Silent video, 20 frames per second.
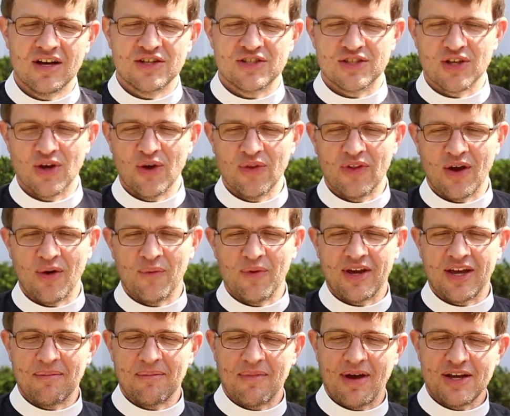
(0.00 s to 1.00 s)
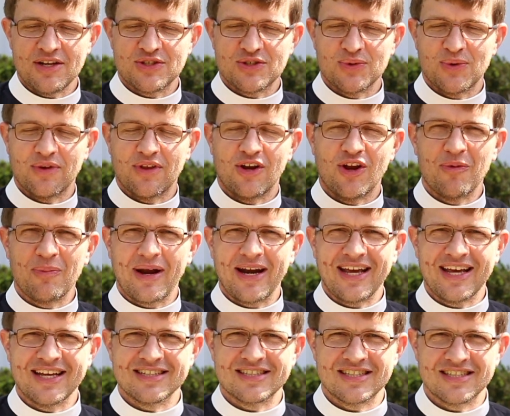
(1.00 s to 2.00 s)
so that we make sure that nobody
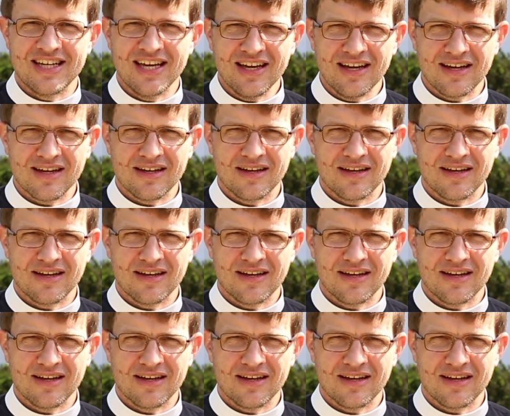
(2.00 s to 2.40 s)
gets sick,